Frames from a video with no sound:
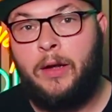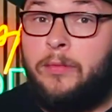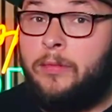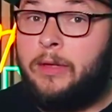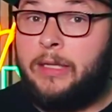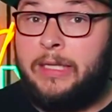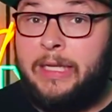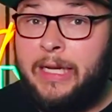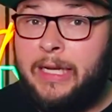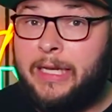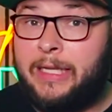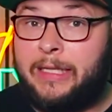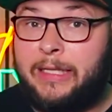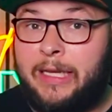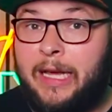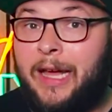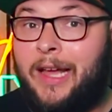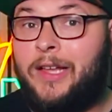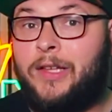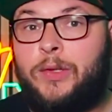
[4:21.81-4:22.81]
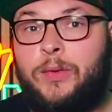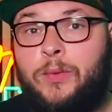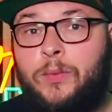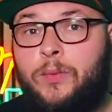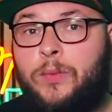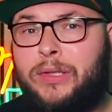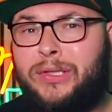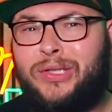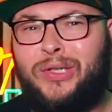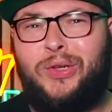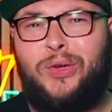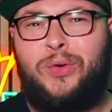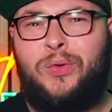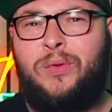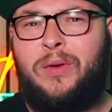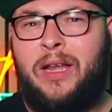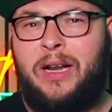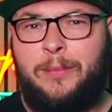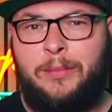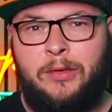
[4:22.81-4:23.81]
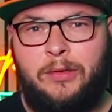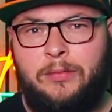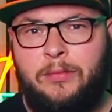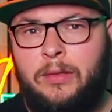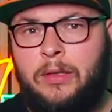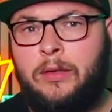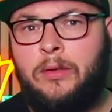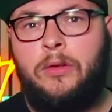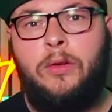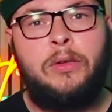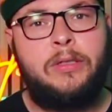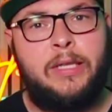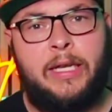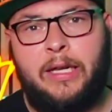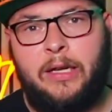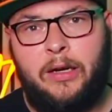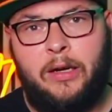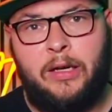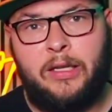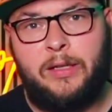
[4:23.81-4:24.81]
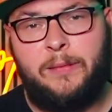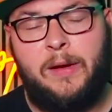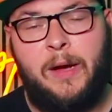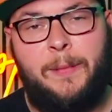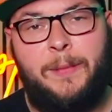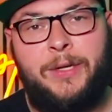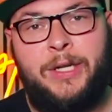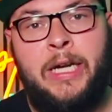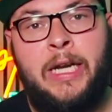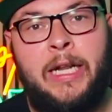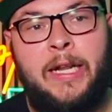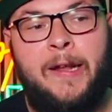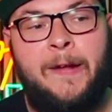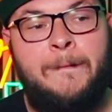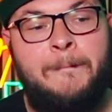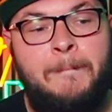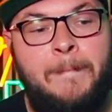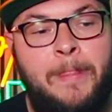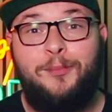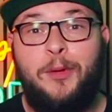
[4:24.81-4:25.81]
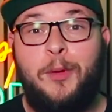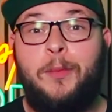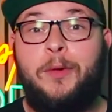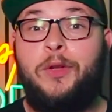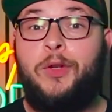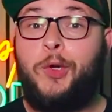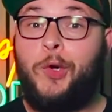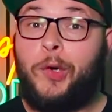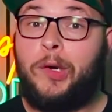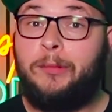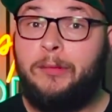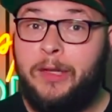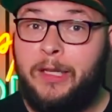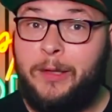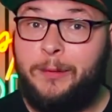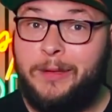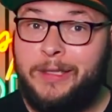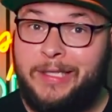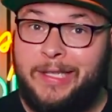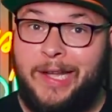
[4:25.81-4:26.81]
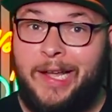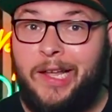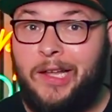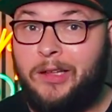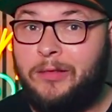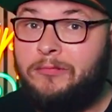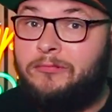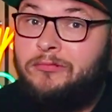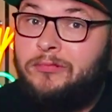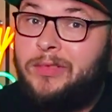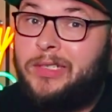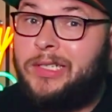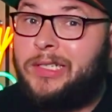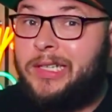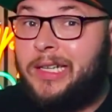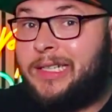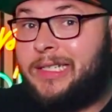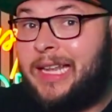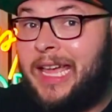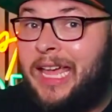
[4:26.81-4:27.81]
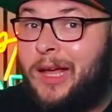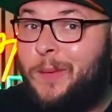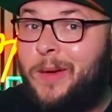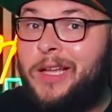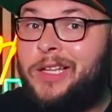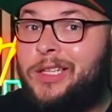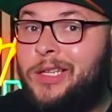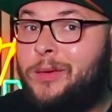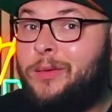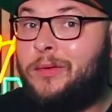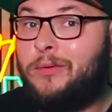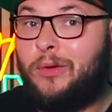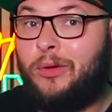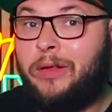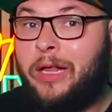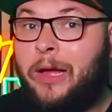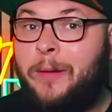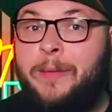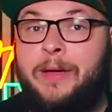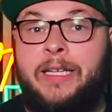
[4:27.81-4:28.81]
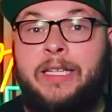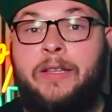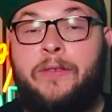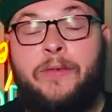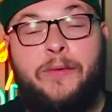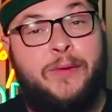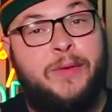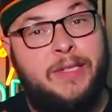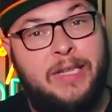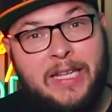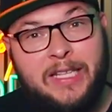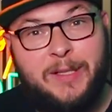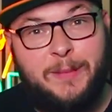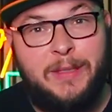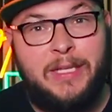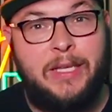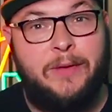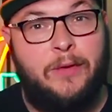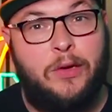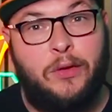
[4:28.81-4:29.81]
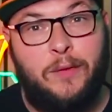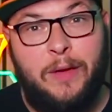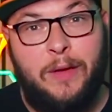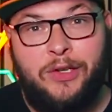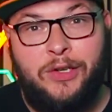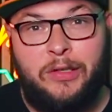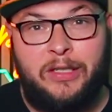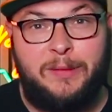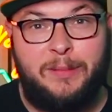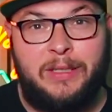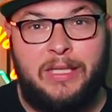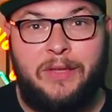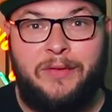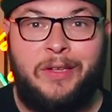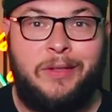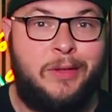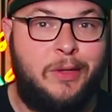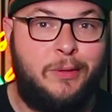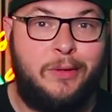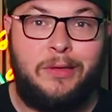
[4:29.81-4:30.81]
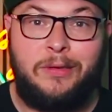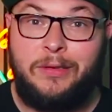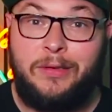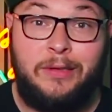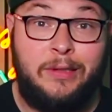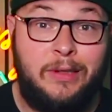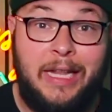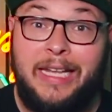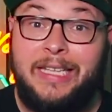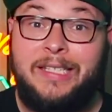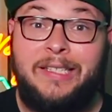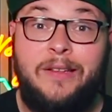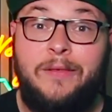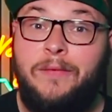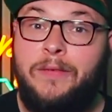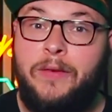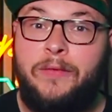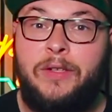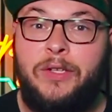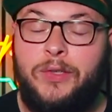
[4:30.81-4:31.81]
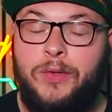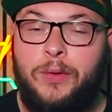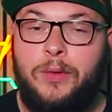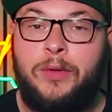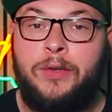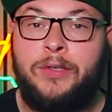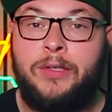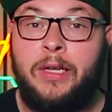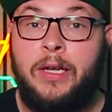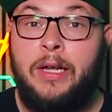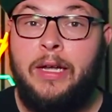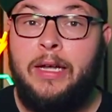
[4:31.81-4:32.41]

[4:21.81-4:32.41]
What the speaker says: The ticket size was incredible. It looks like an awesome opportunity, but what normally would take 6 to 8 weeks to do a rollout, because if it was state specific or regionally specific, there were less than 50 stores.